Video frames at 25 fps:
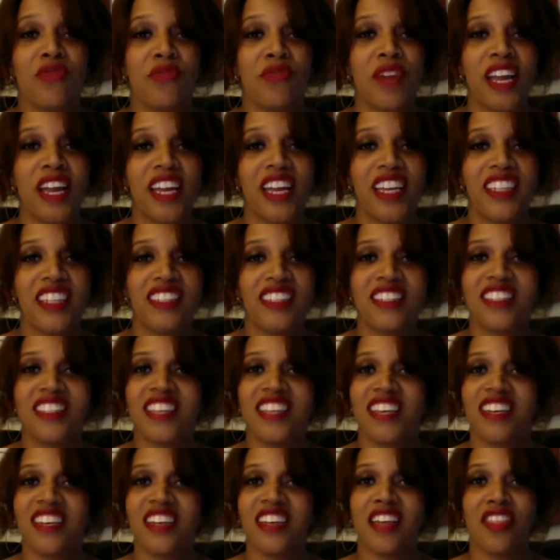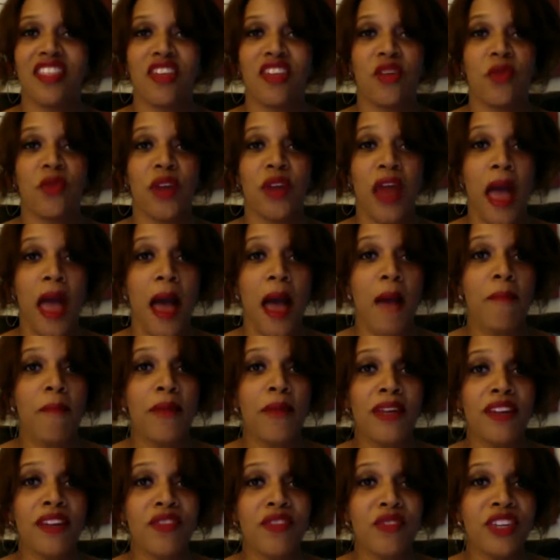the reins, then nothing would
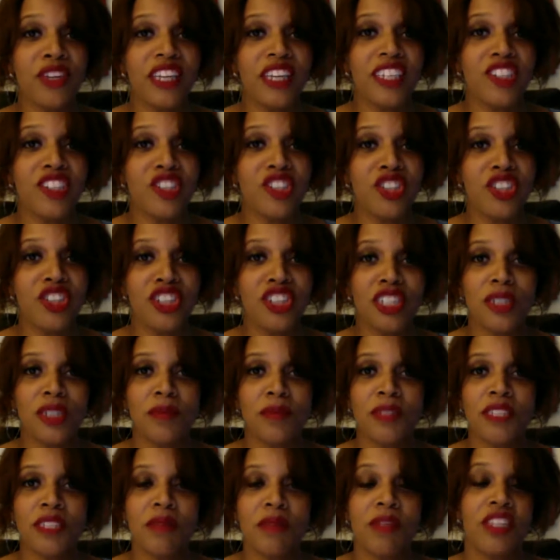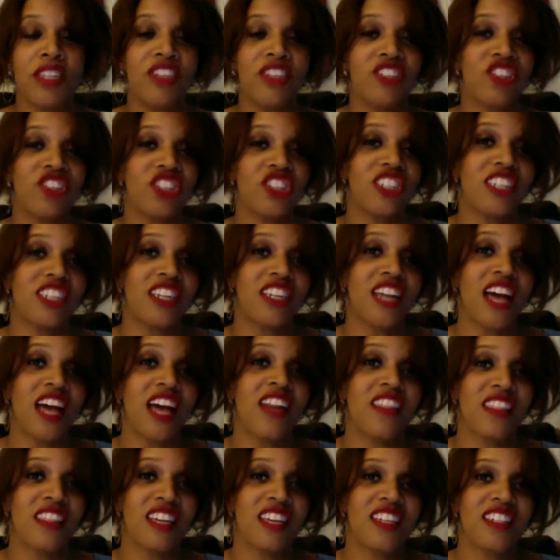happen in relationships. I mean, there's just a
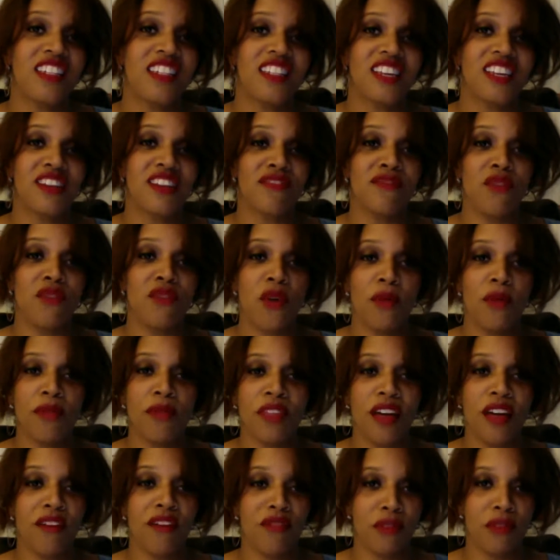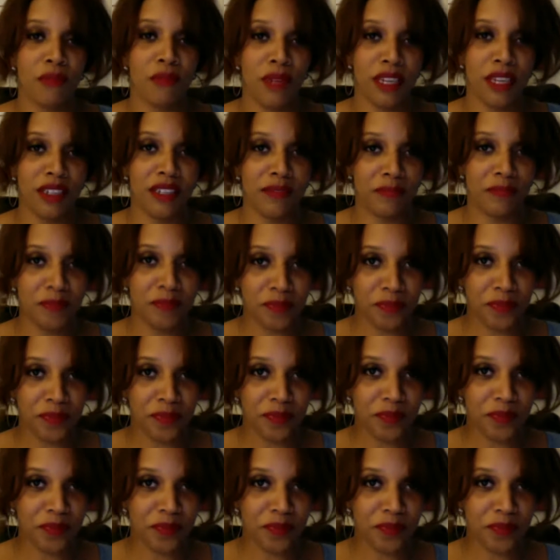lot of things that informed that for me,